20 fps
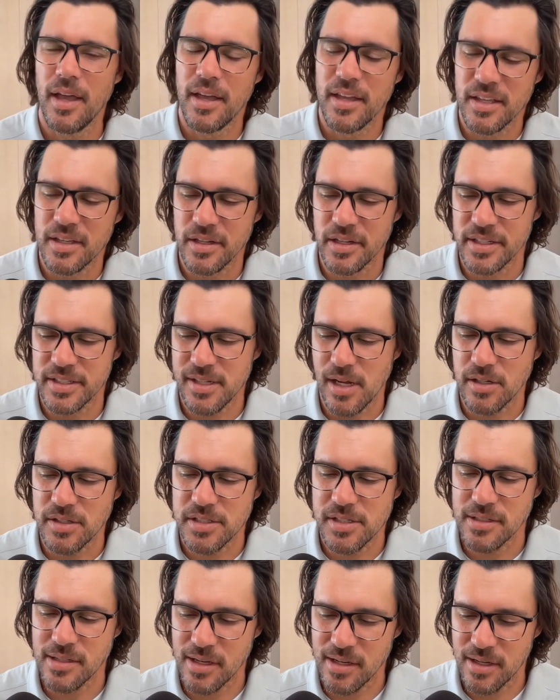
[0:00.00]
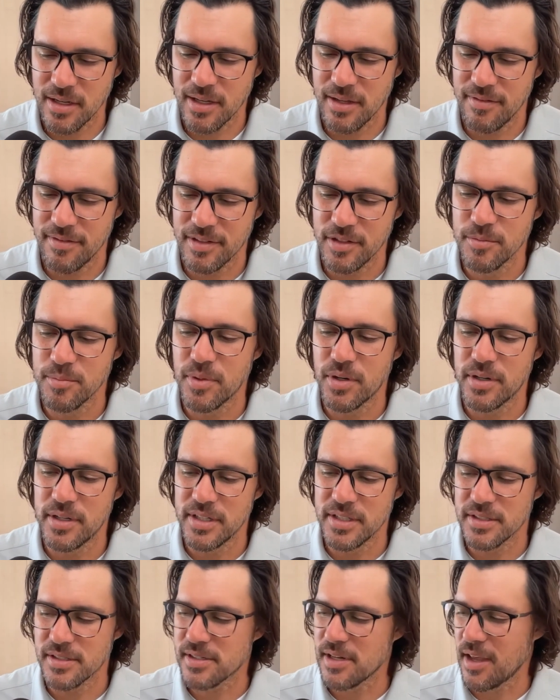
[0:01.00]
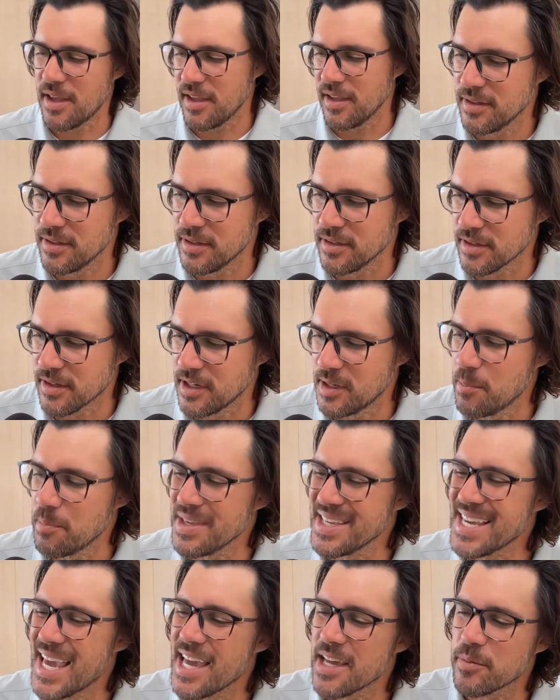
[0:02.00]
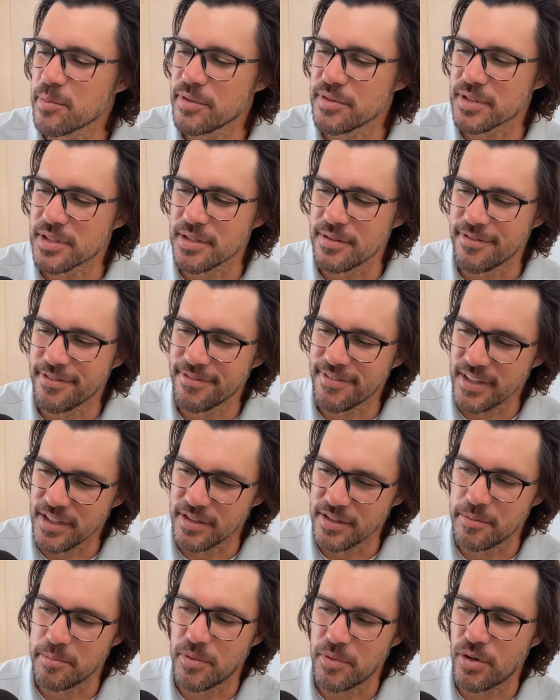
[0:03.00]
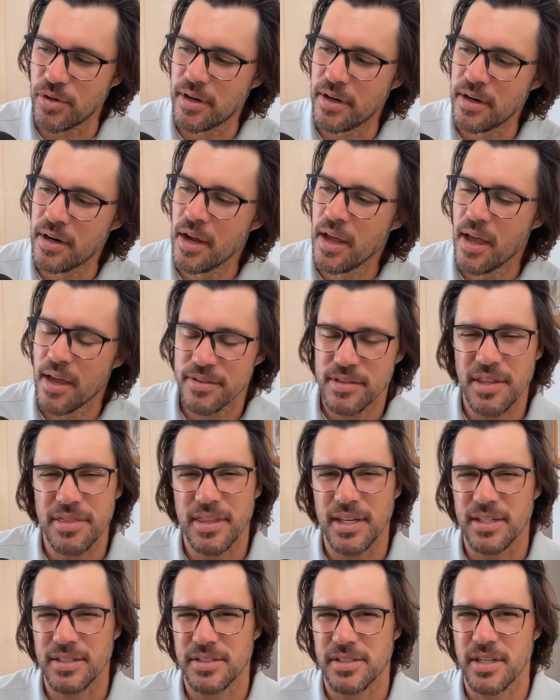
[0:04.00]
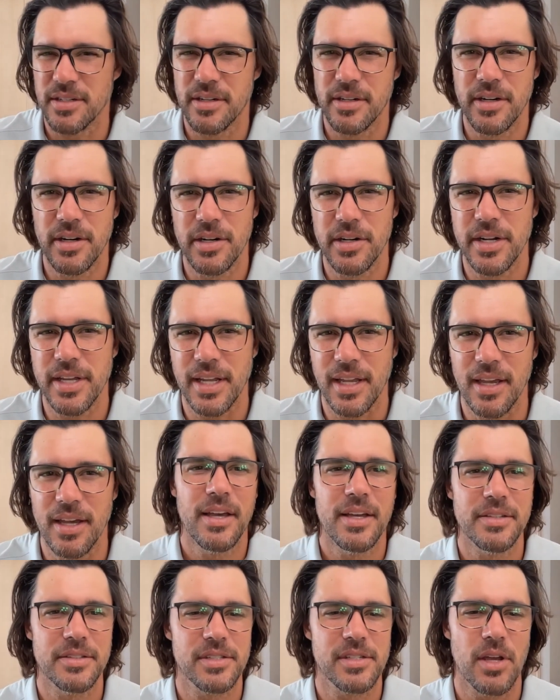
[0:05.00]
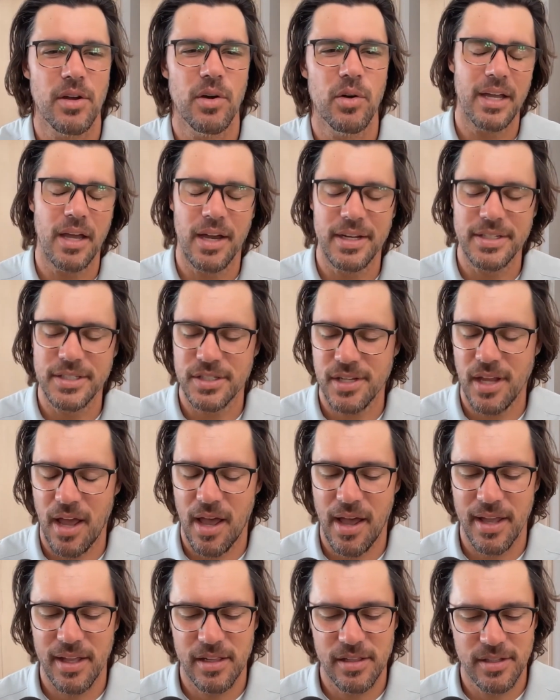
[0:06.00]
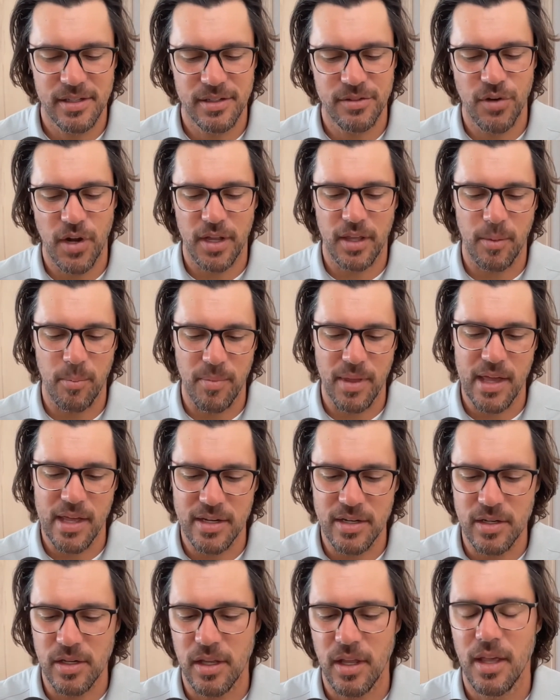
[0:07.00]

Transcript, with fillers: it's also going to give you more insight. You're going to be able to feel more the things that are hurting it. And so I just highly recommend